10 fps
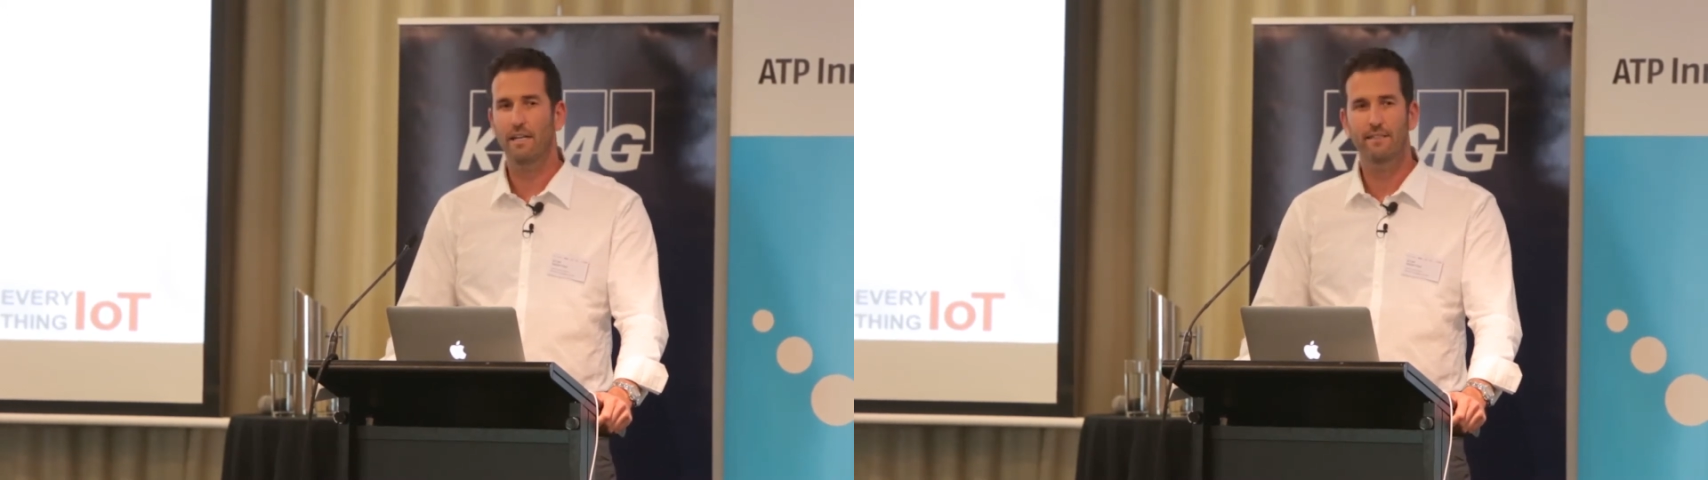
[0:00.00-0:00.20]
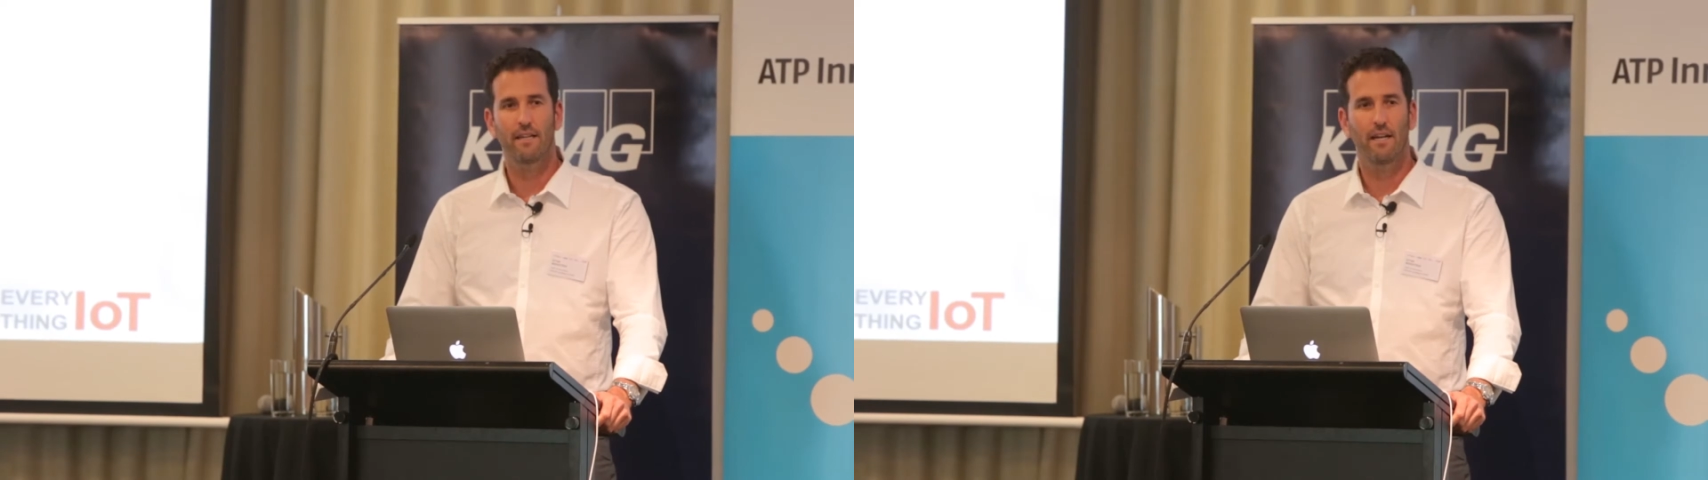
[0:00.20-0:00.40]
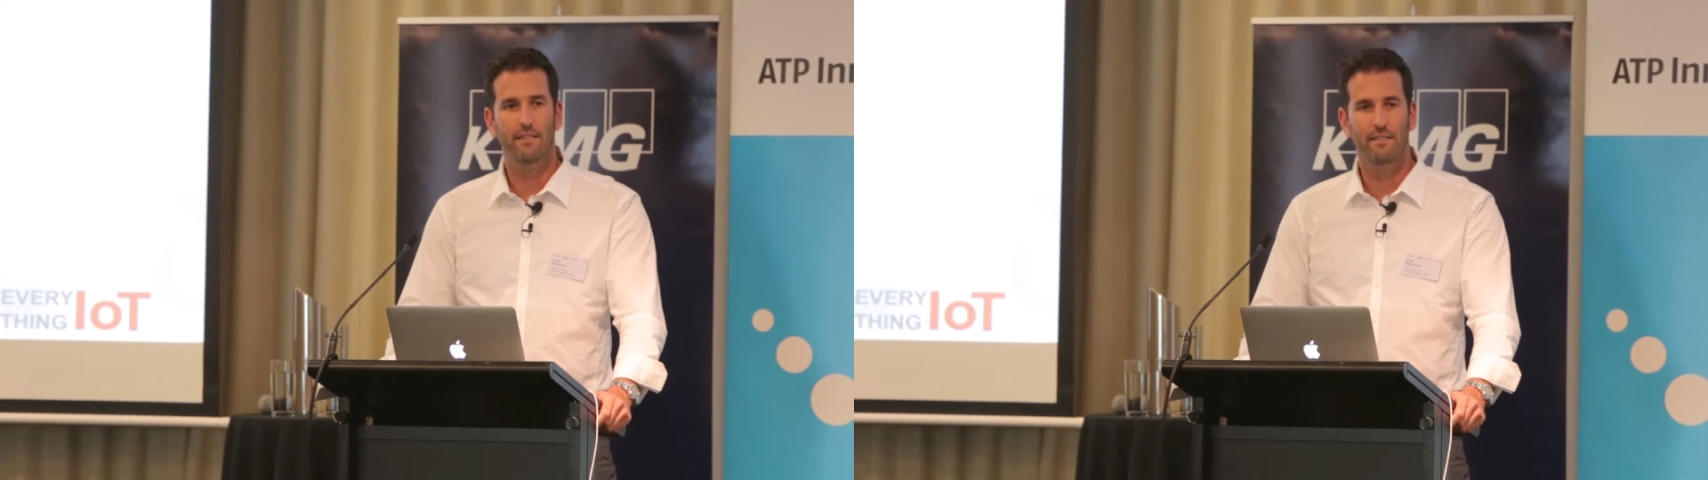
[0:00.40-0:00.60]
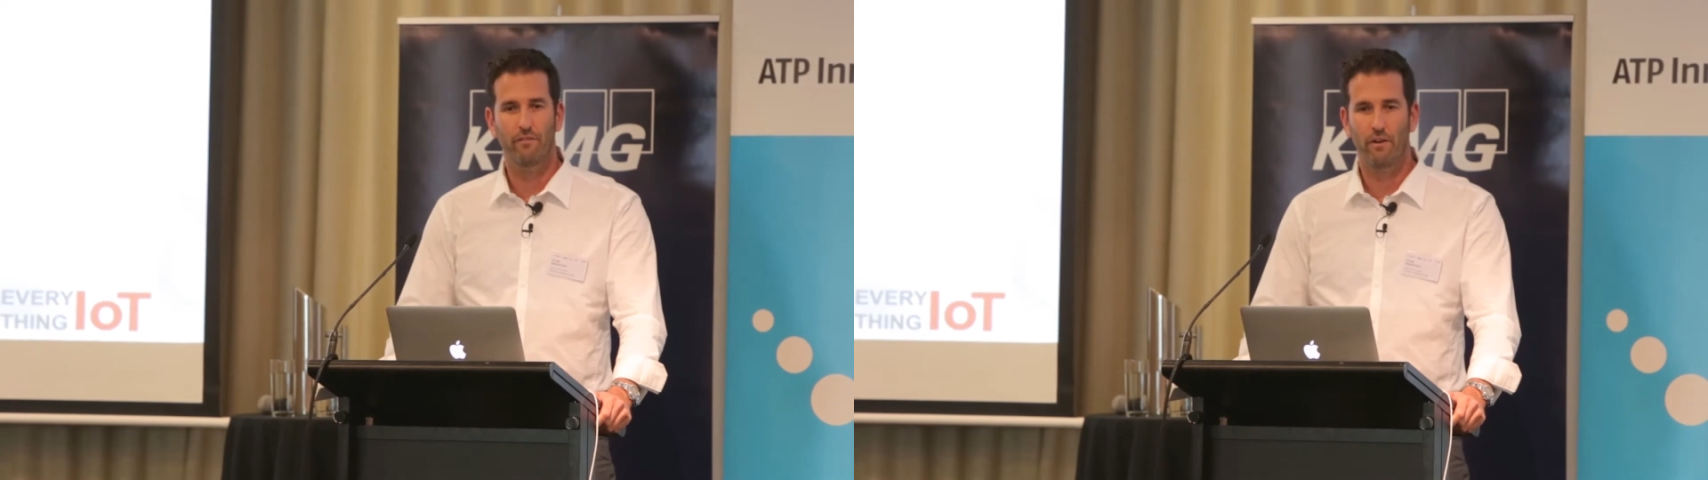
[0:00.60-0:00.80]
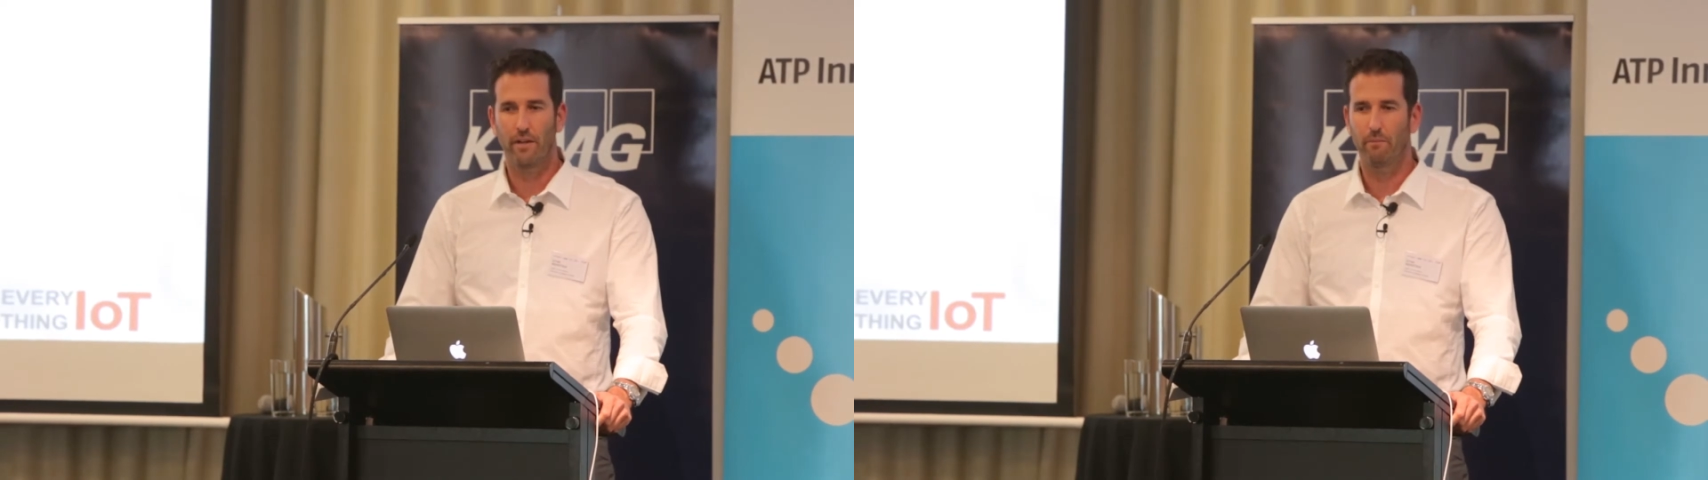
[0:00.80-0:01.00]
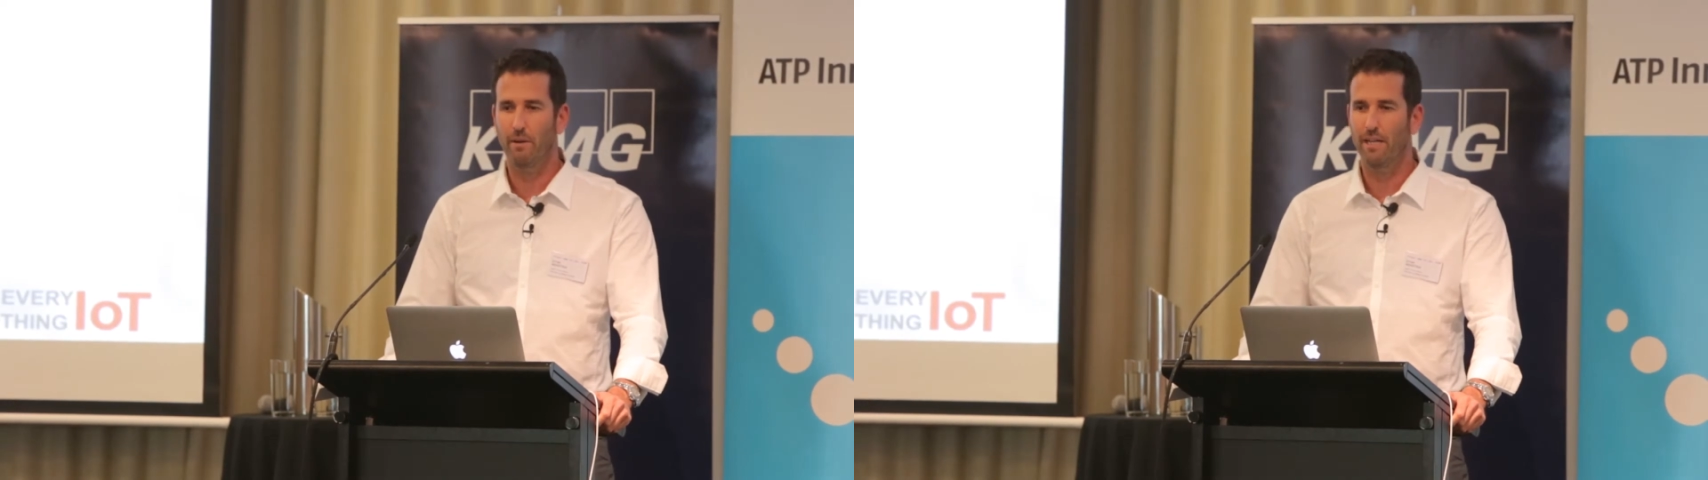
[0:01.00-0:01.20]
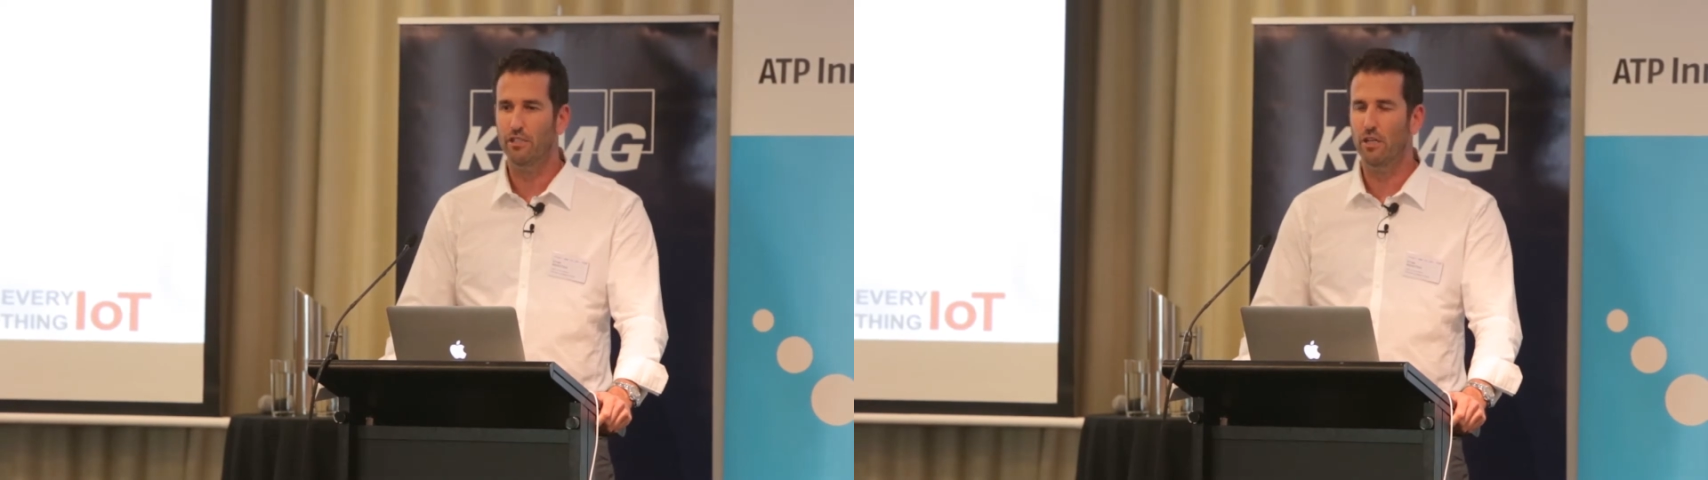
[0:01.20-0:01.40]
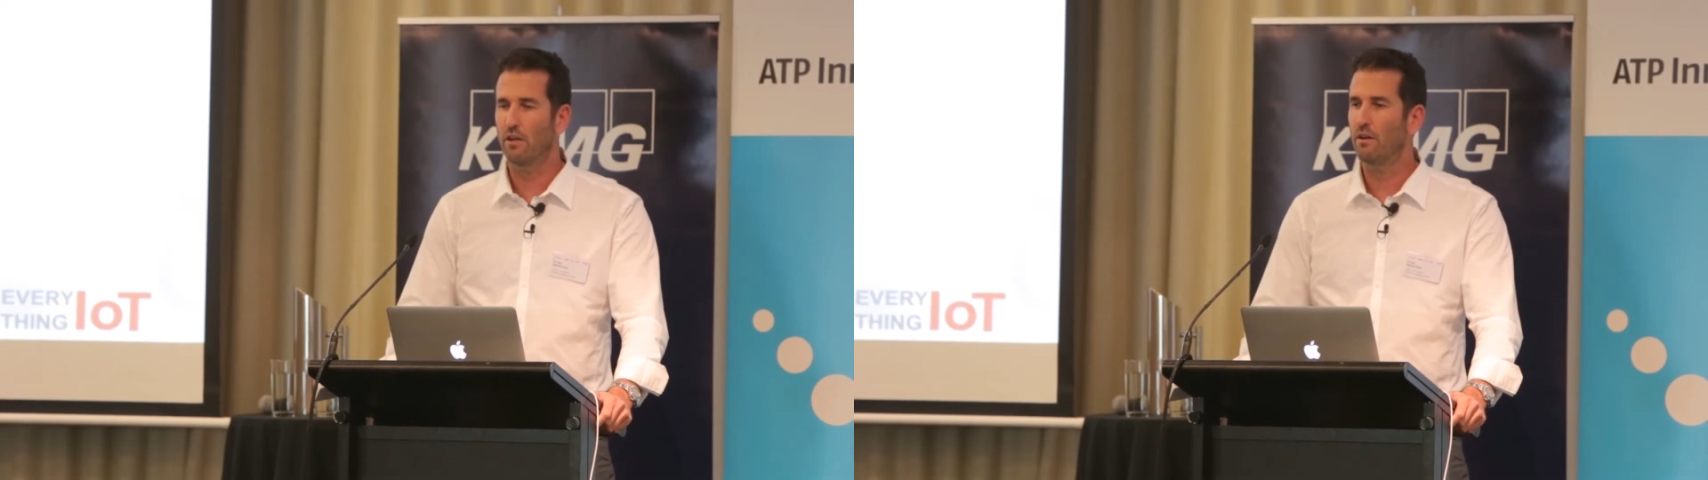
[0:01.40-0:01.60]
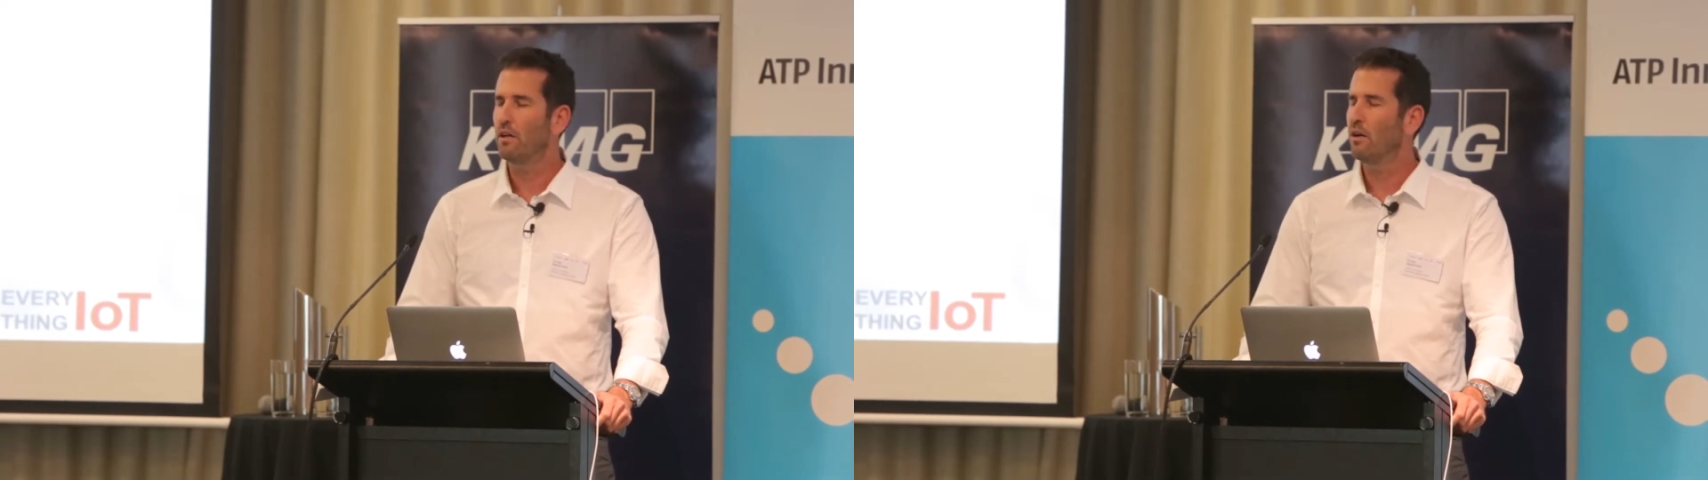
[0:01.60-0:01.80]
Intel has a very major